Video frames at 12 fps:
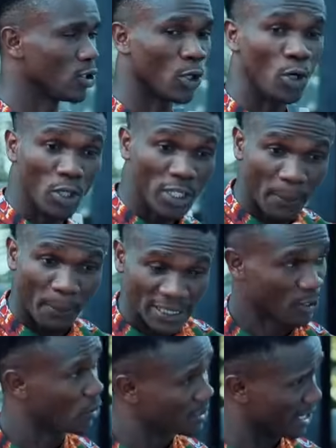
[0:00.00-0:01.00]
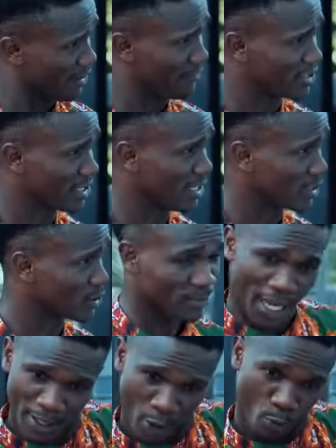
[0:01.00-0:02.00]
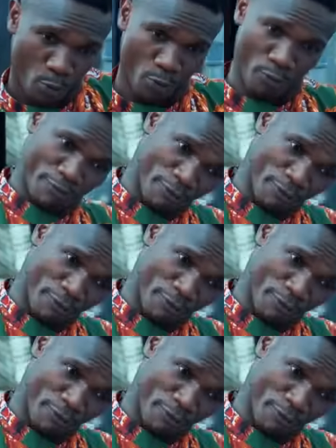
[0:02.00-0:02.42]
Only the prince cannot see everything. Nah. Sometimes they will